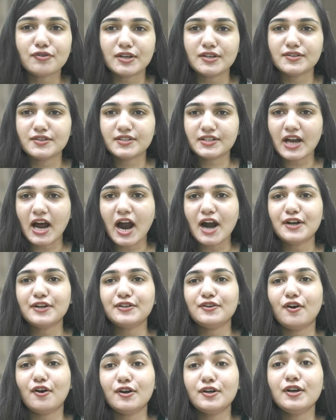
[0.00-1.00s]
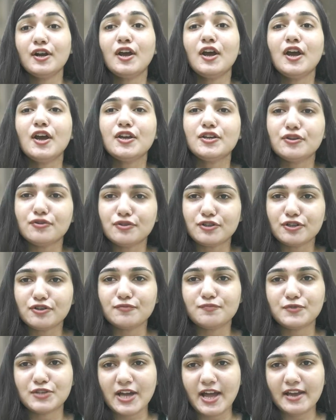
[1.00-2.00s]
can start your
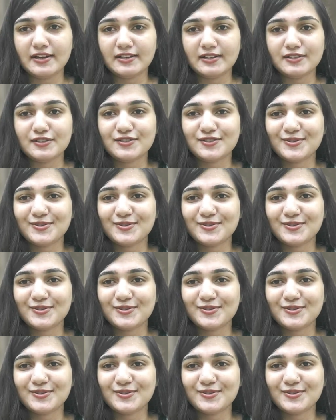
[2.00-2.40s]
YouTube channel.